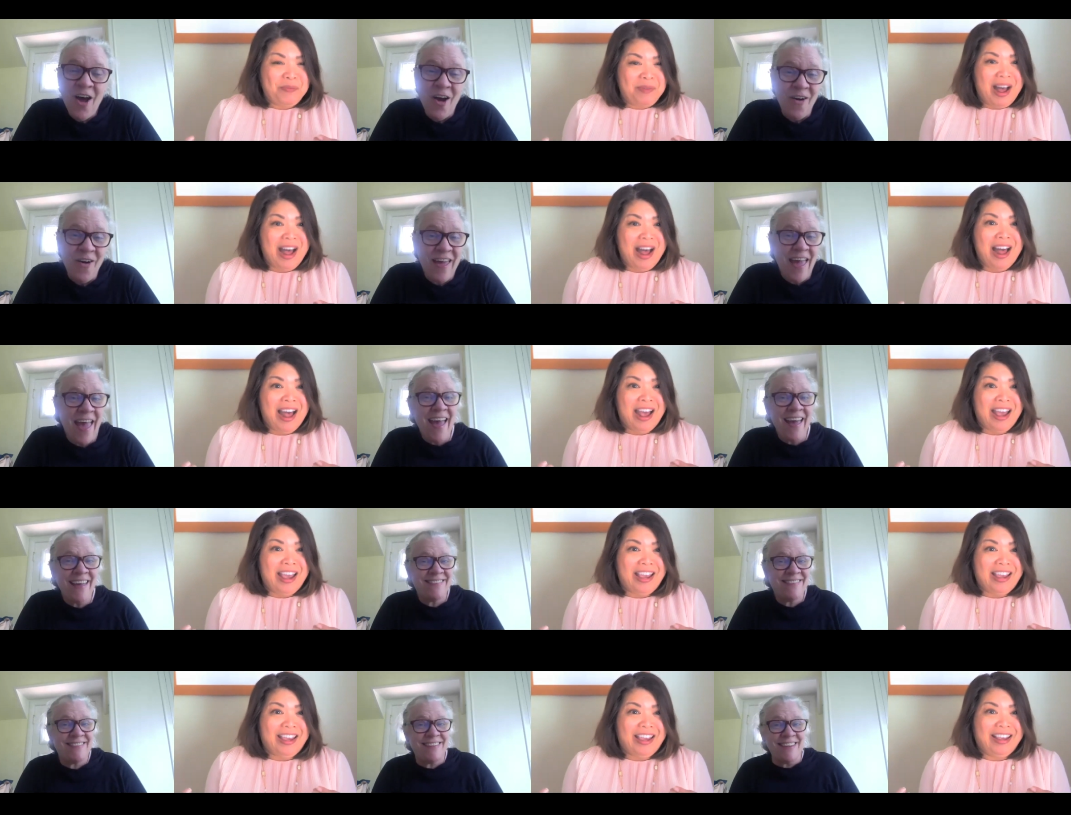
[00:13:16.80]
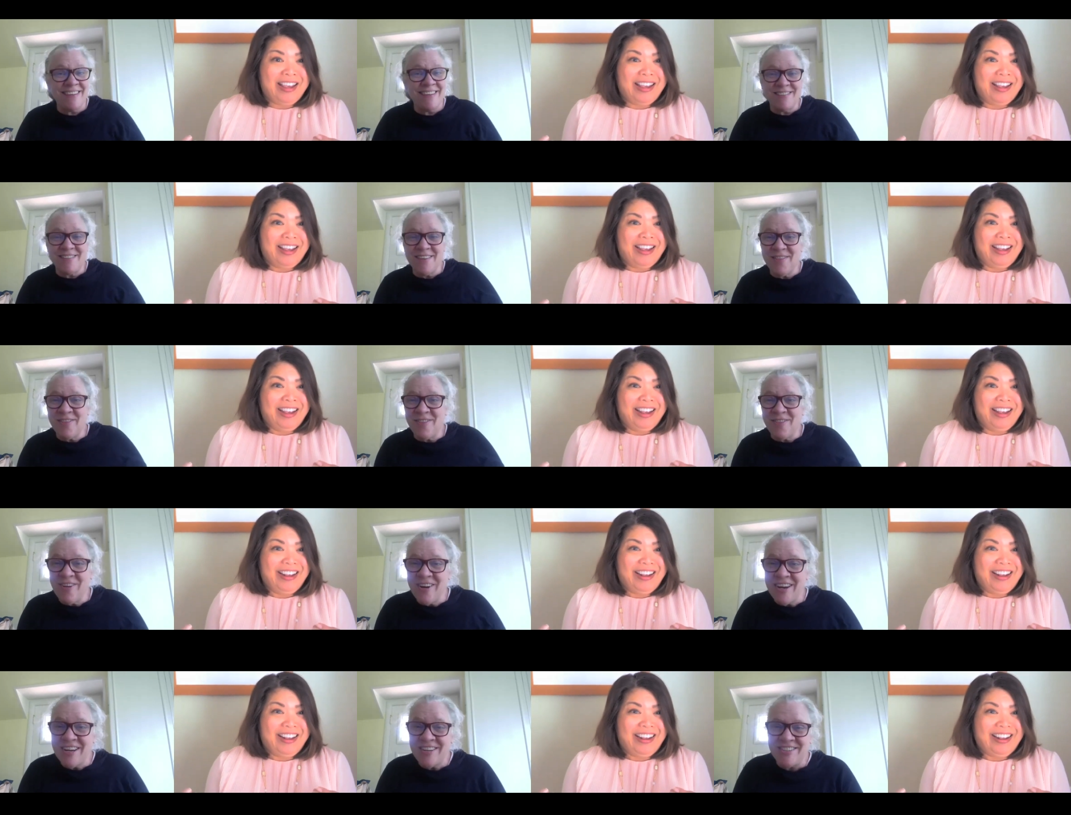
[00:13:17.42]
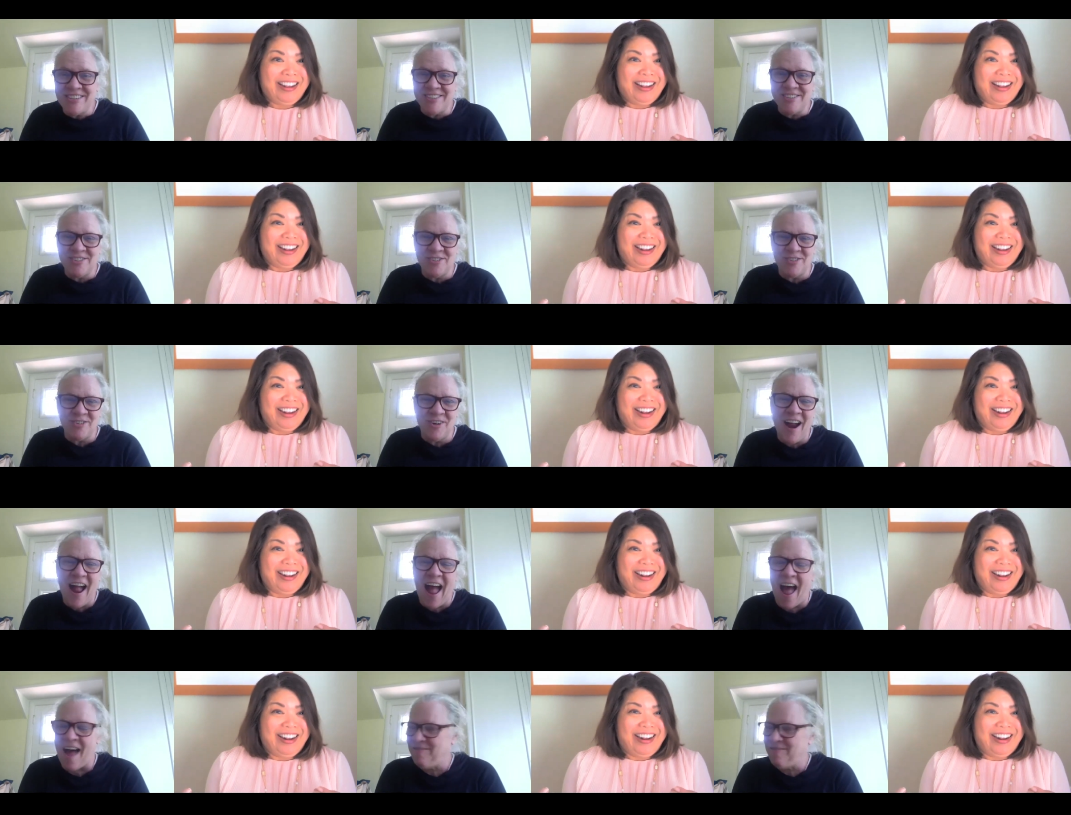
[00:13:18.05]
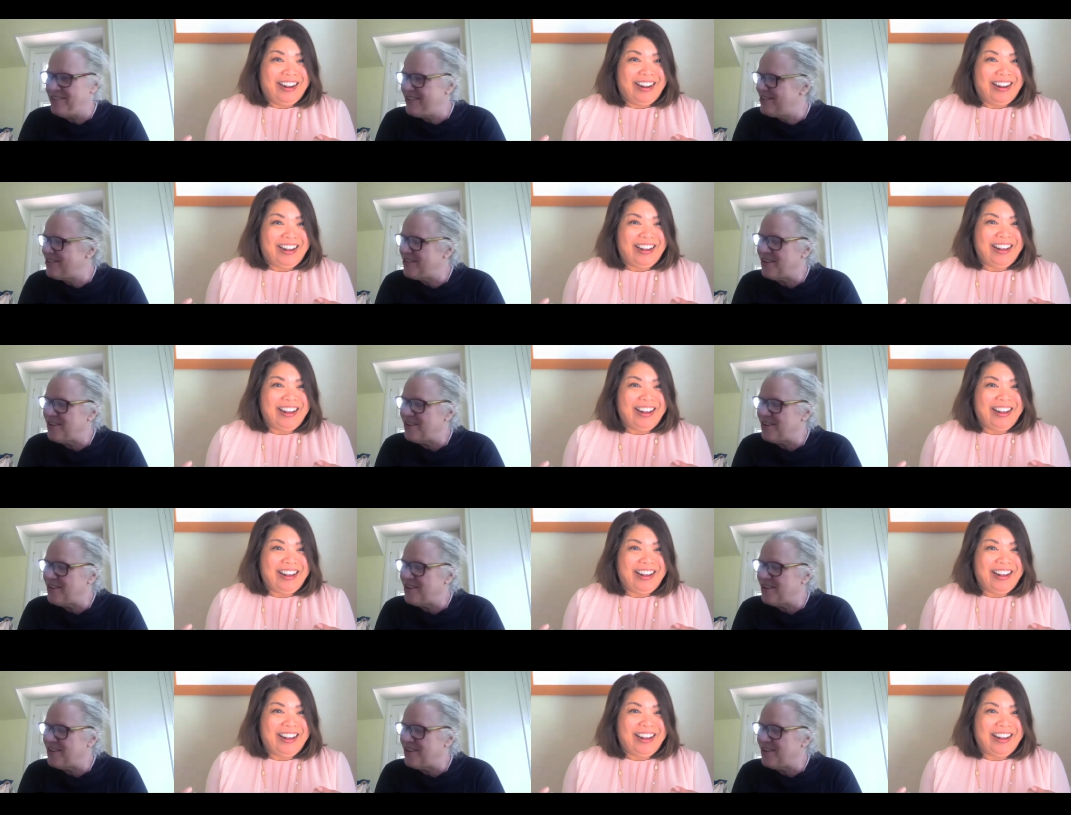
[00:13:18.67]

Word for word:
Speaker 1: my. Three just dropped. So